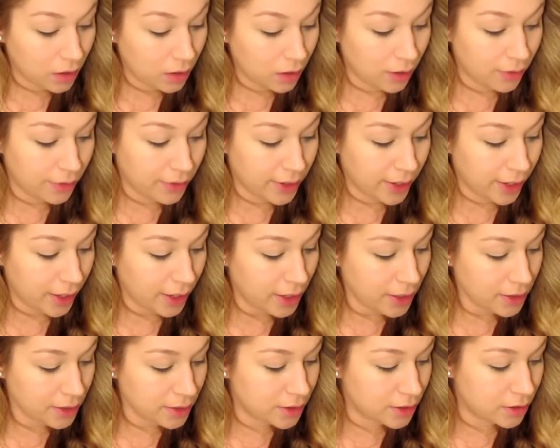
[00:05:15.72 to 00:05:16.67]

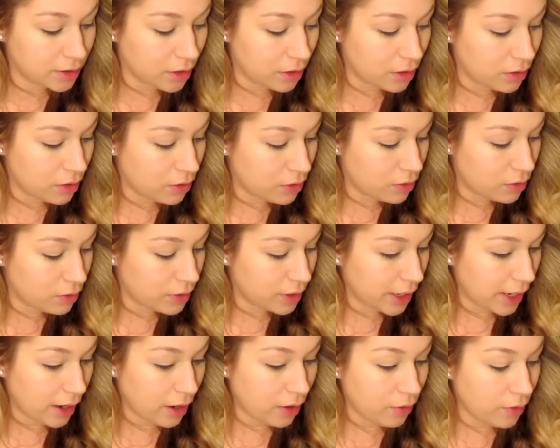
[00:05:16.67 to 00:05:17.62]
Okay, so
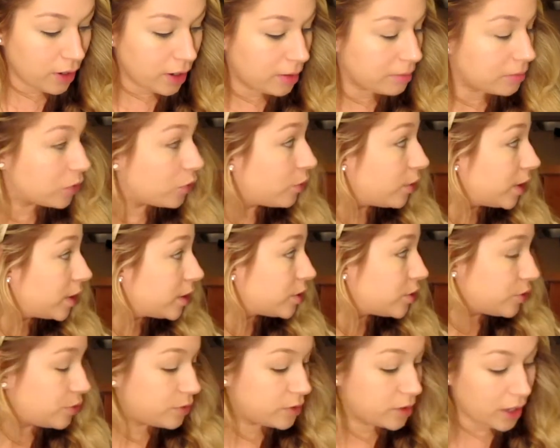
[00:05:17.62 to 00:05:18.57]
now I'm going
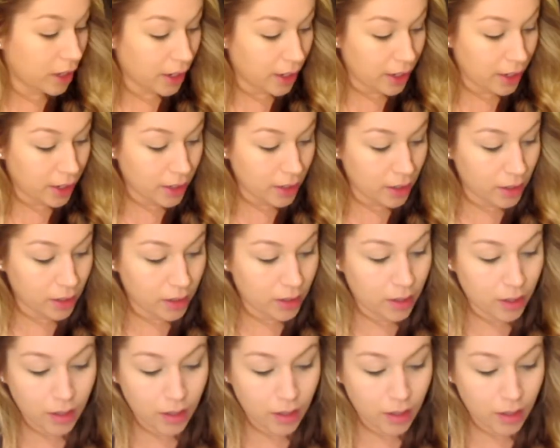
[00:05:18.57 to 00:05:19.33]
to take